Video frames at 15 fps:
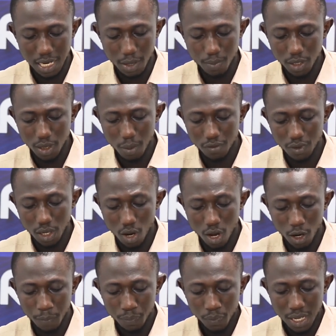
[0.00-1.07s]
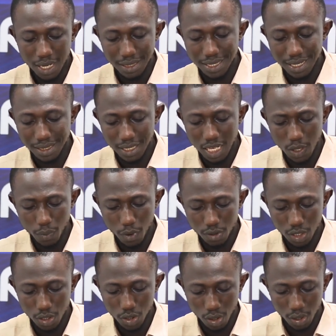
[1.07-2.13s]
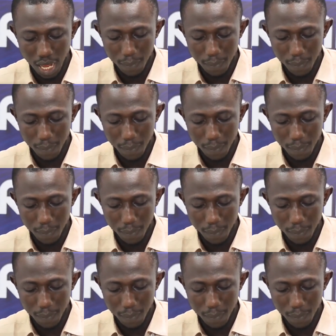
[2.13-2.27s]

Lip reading: At the bottom of the log, in 16th position,